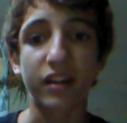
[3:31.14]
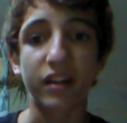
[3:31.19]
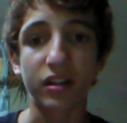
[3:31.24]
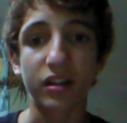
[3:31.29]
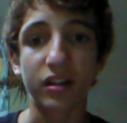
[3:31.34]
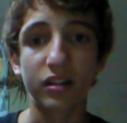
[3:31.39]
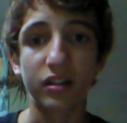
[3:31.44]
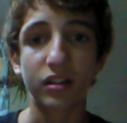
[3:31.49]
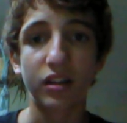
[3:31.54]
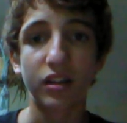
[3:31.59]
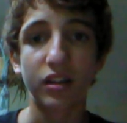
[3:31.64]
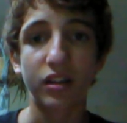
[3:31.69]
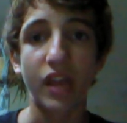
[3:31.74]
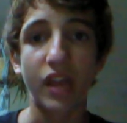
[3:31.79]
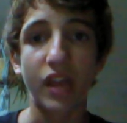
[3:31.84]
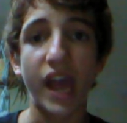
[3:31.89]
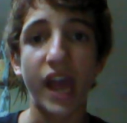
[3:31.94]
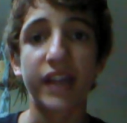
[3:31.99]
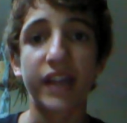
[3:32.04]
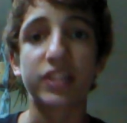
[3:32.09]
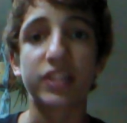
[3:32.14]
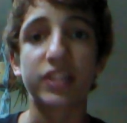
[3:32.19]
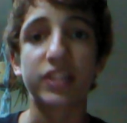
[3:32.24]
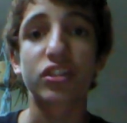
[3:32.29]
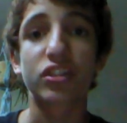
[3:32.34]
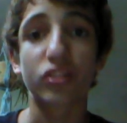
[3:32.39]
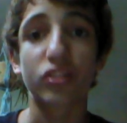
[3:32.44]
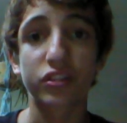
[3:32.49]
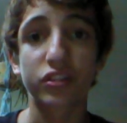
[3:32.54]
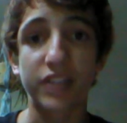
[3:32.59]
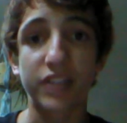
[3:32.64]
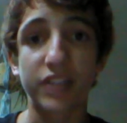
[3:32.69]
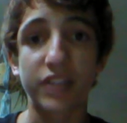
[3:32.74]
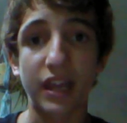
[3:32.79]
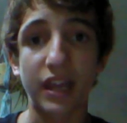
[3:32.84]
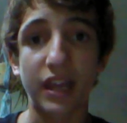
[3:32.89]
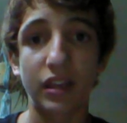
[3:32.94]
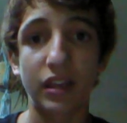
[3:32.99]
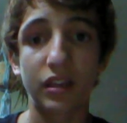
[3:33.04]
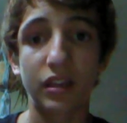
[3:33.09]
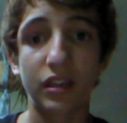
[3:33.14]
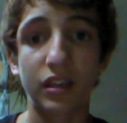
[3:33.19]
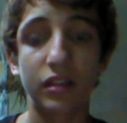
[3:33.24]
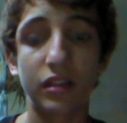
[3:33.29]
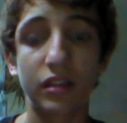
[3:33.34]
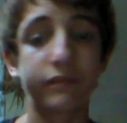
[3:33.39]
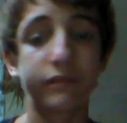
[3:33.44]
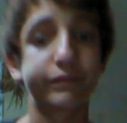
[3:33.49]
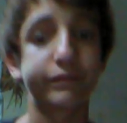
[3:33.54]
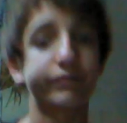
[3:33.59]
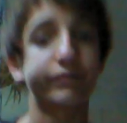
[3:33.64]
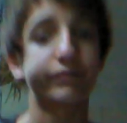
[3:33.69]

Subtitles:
Canada, and it's Thursday.